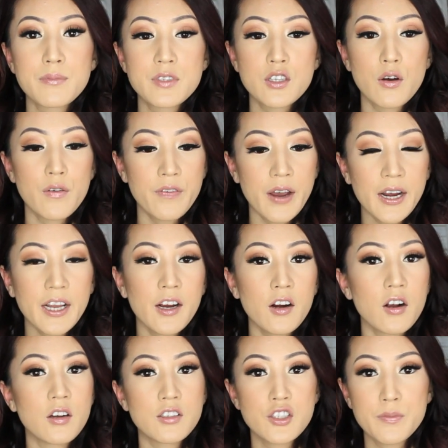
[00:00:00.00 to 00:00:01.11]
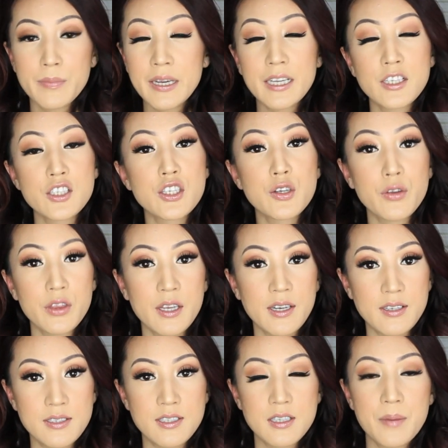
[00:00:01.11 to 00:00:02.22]
So fine hair means 2
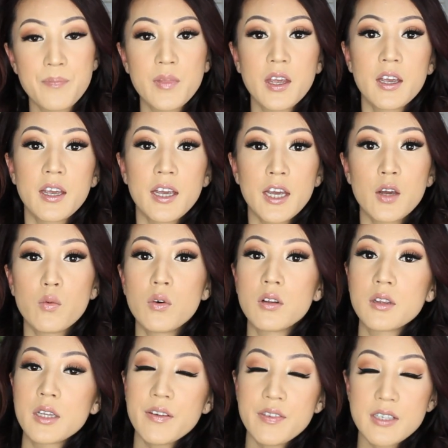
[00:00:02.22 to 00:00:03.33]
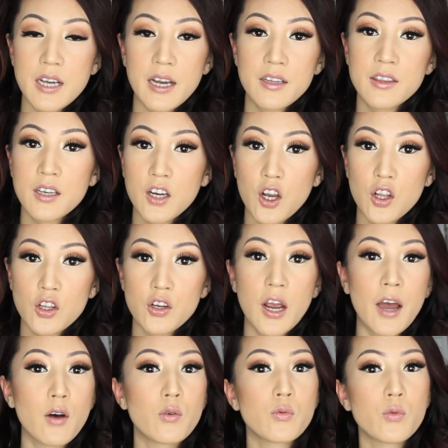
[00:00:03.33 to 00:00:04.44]
things. It will lift the color
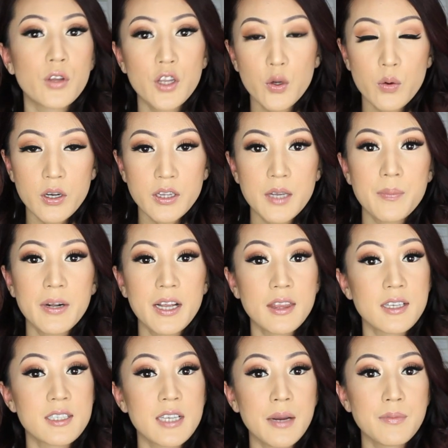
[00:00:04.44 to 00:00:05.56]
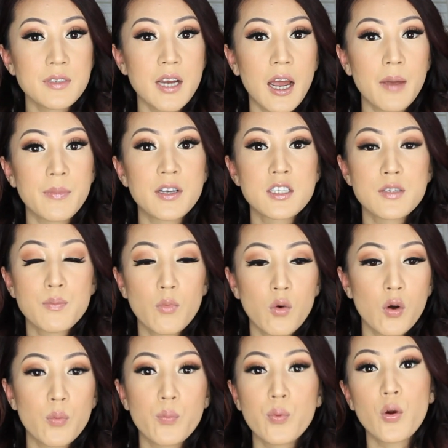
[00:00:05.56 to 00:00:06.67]
out really quickly, but at the same time, it's
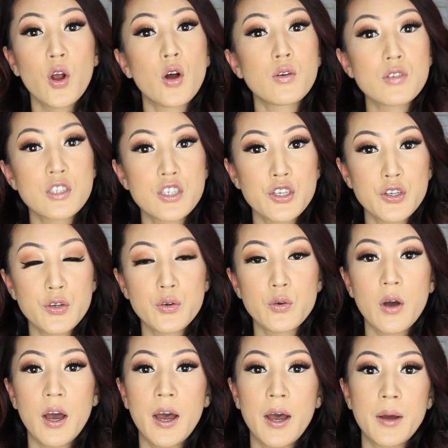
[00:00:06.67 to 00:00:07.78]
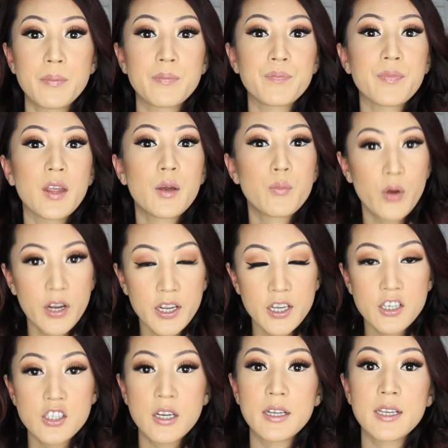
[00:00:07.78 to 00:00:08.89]
more prone to
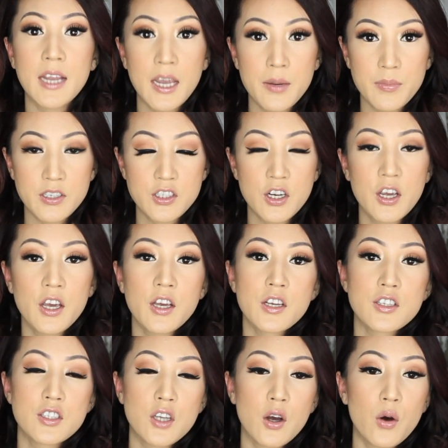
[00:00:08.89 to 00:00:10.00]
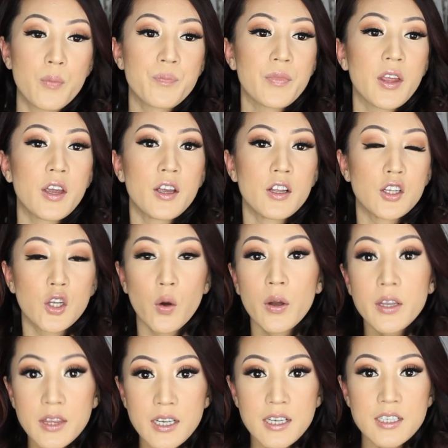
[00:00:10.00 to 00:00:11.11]
breakage and damage. So
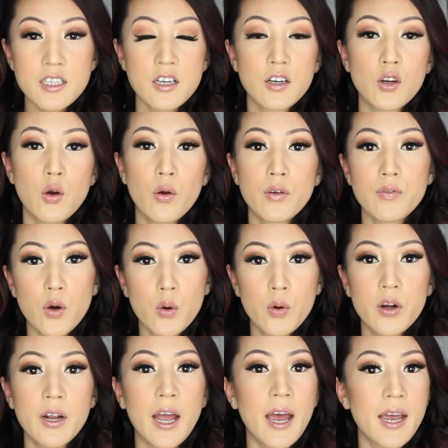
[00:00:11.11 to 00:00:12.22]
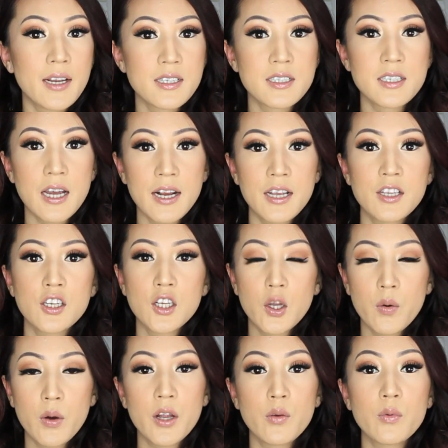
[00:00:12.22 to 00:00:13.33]
knowing this, going forward, I decided,
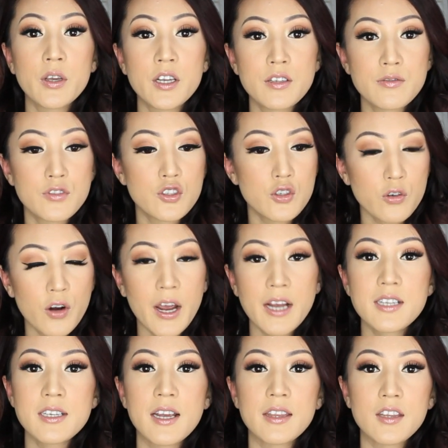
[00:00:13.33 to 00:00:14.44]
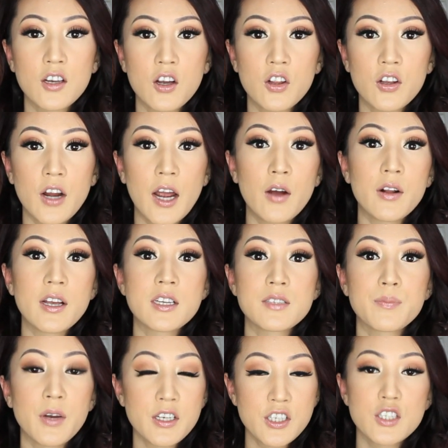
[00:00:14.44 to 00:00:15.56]
we could try to get the color out as
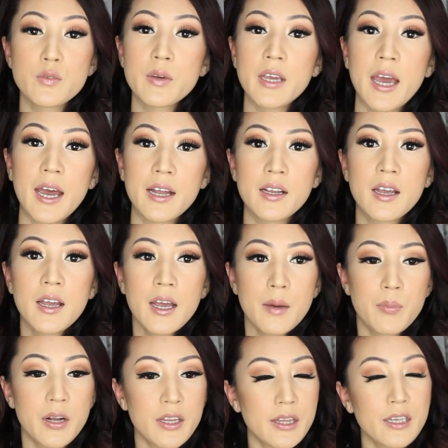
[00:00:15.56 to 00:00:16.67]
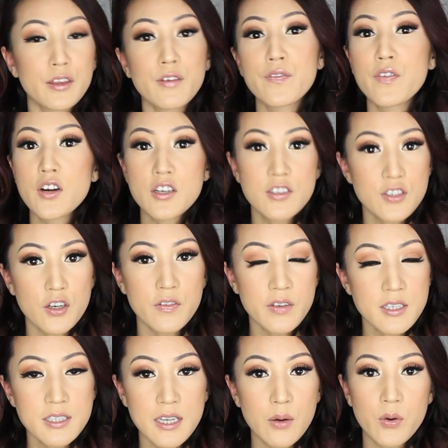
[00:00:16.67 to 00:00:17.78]
much as we can. But I think the first
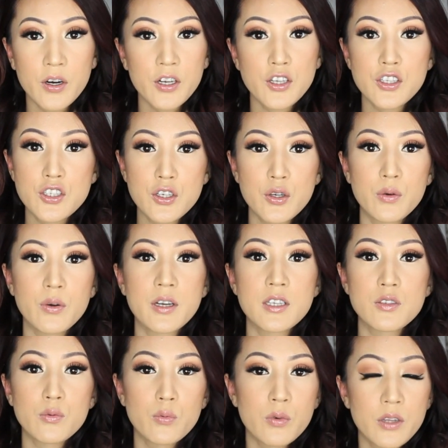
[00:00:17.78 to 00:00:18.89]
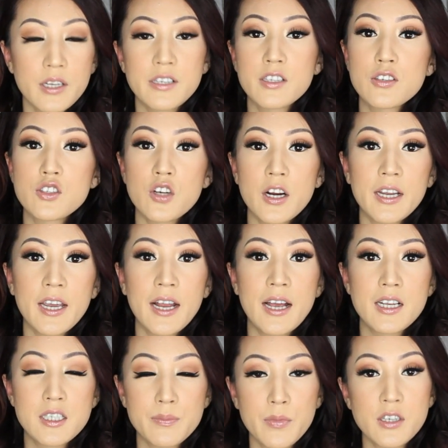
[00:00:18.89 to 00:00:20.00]
service that we're going to do is really to try to get
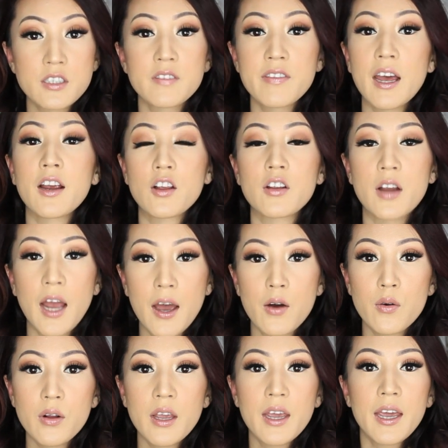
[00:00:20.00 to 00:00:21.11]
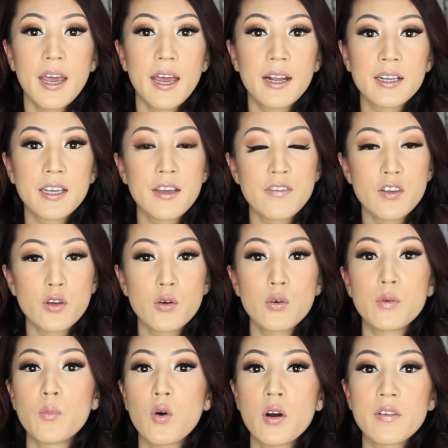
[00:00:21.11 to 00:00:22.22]
as much of that color out and give
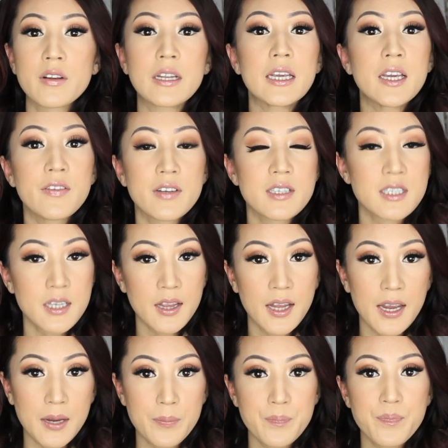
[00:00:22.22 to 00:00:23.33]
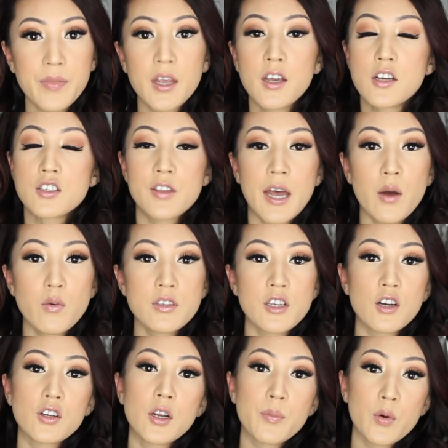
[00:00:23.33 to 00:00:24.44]
you more of an even slate. So that was
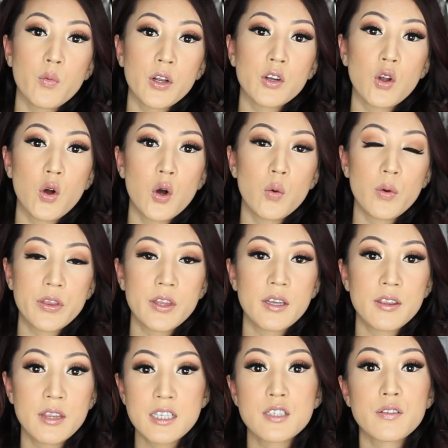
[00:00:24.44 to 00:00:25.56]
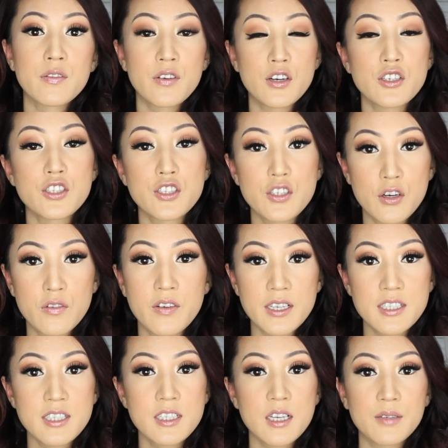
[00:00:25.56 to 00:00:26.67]
our number 1 goal with this first
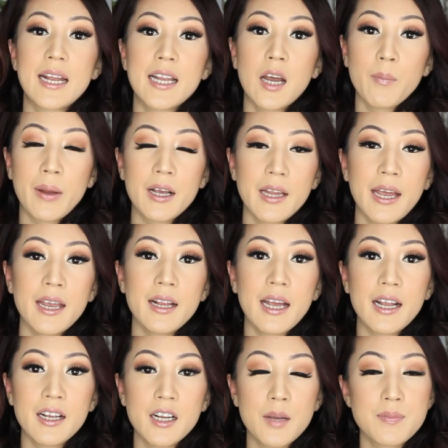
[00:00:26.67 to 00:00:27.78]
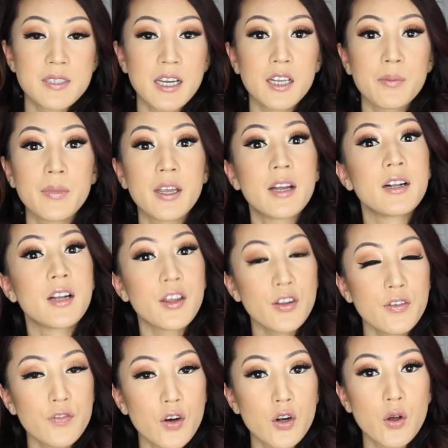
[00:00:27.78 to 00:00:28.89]
service. Now, my client ended up sending me
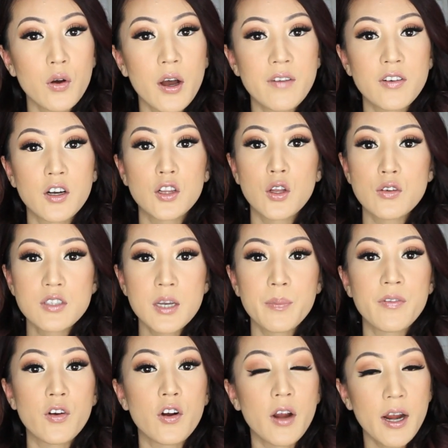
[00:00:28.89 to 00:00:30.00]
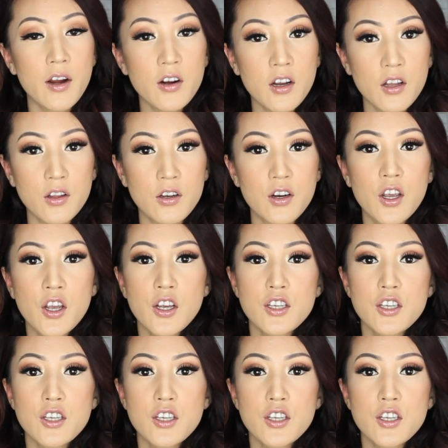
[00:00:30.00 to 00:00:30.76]
another photo of a close-up of her hair color.